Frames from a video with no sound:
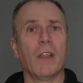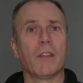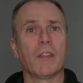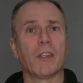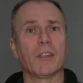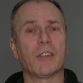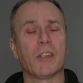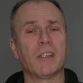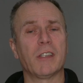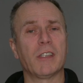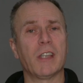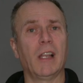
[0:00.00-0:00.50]

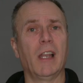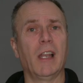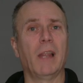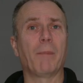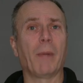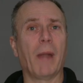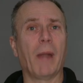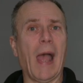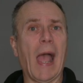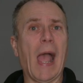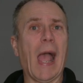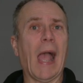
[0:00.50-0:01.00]
there's a
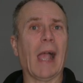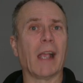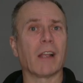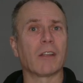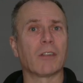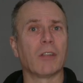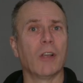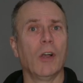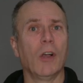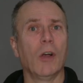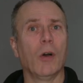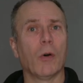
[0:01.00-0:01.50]
deliberate
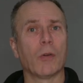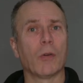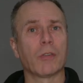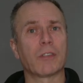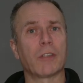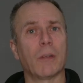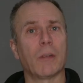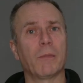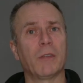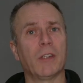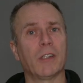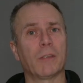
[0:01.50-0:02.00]
act or
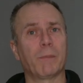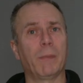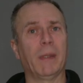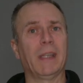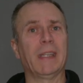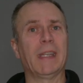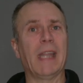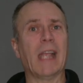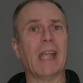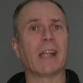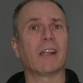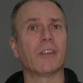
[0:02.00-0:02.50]
somebody has
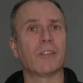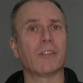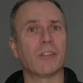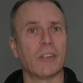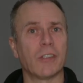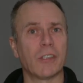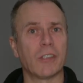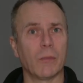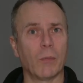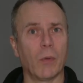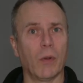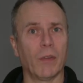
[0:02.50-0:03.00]
been
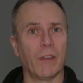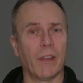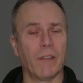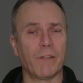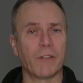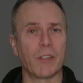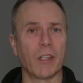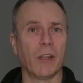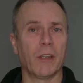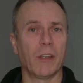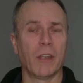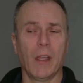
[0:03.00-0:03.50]
negligent in what
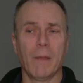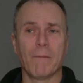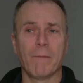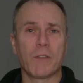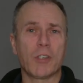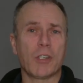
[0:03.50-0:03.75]
they've done,